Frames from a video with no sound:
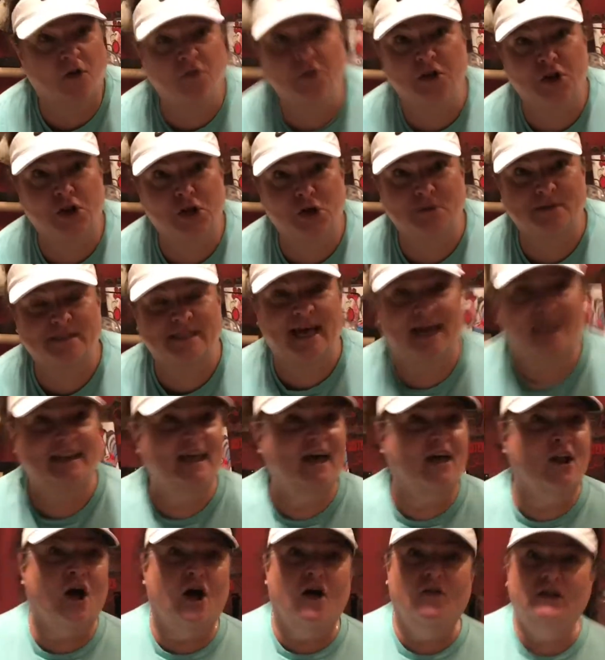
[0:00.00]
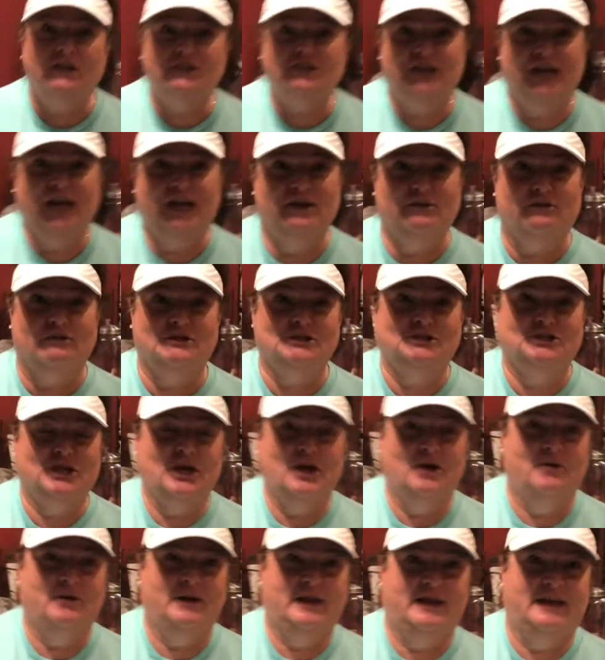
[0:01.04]
the news that night. All the channels
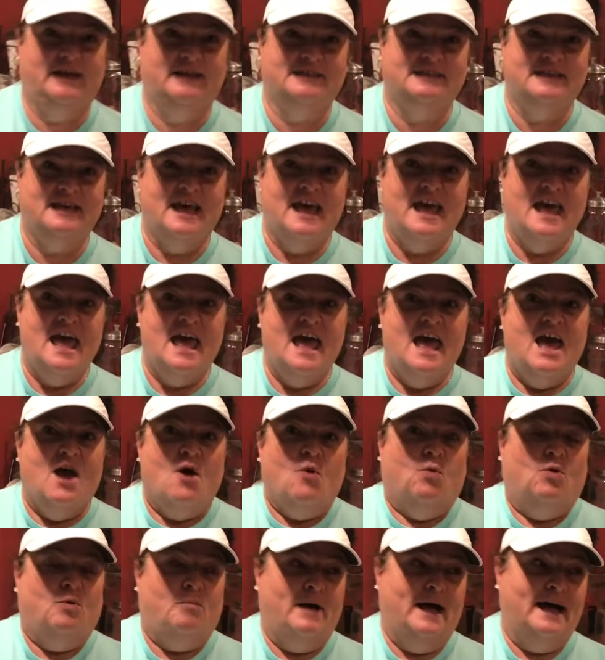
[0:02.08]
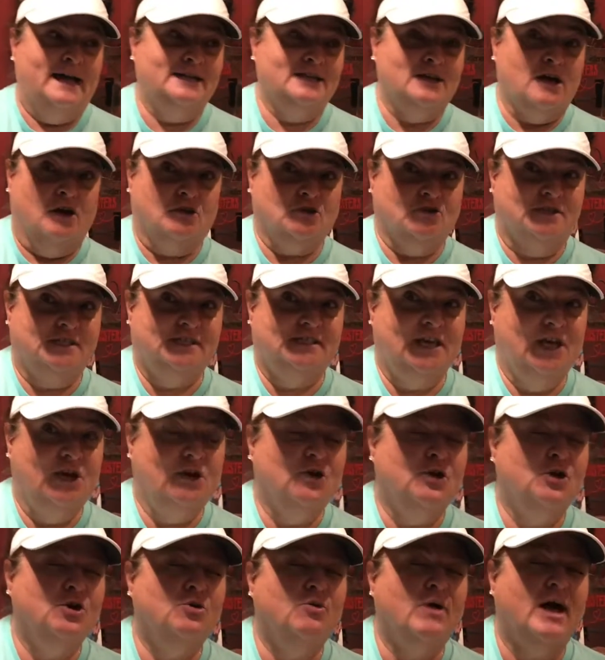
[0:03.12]
showed it. Well, my Dr. Siegel,
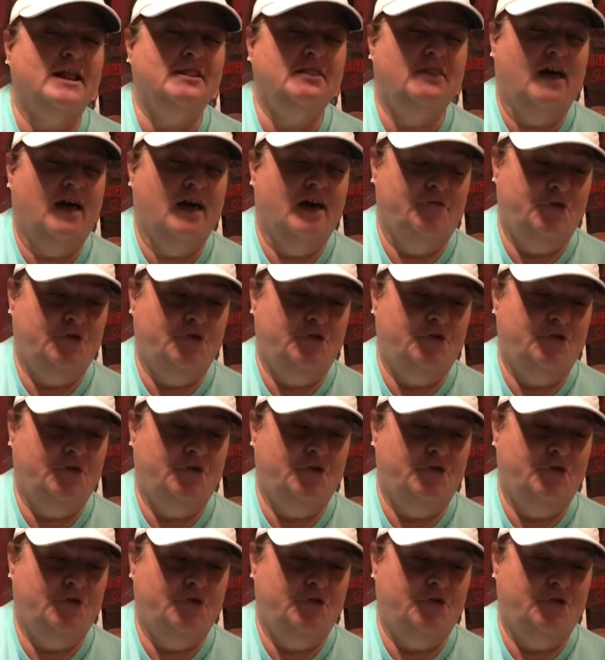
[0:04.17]
who I love,